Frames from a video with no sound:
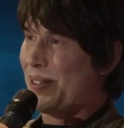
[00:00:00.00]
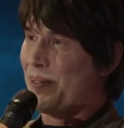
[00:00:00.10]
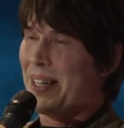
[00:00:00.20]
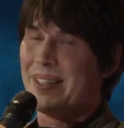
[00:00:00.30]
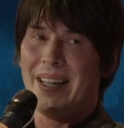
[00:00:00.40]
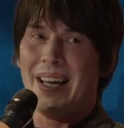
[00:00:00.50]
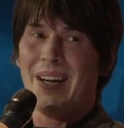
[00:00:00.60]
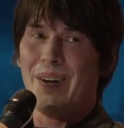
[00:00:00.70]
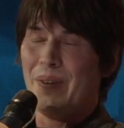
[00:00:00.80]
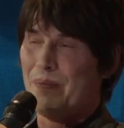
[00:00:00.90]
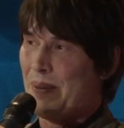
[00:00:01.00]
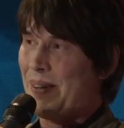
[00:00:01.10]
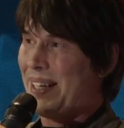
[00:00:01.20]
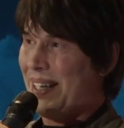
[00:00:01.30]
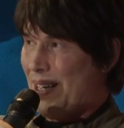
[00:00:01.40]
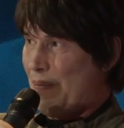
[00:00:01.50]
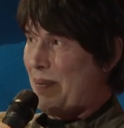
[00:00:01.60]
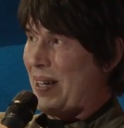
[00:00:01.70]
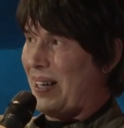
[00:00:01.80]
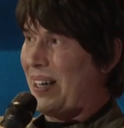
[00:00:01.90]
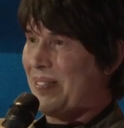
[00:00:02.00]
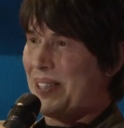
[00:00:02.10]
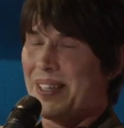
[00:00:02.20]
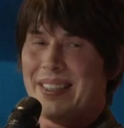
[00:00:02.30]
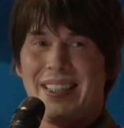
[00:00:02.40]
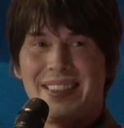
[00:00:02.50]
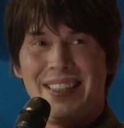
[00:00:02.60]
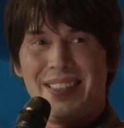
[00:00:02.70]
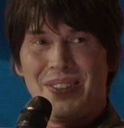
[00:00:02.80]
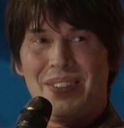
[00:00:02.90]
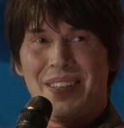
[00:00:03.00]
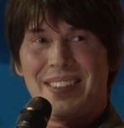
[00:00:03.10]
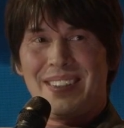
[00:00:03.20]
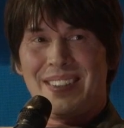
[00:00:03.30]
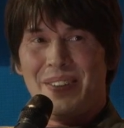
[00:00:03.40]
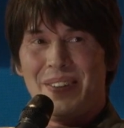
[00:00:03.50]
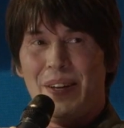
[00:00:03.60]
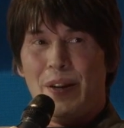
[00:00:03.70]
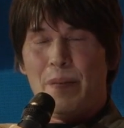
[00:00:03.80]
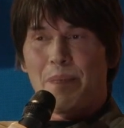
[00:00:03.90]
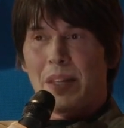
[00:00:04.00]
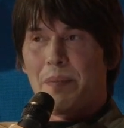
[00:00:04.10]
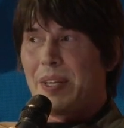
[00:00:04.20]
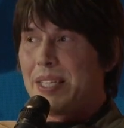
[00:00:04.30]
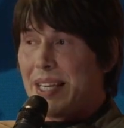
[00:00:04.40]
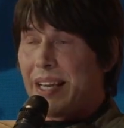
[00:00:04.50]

are the way that they are and permit life to exist in this universe and so on. But it's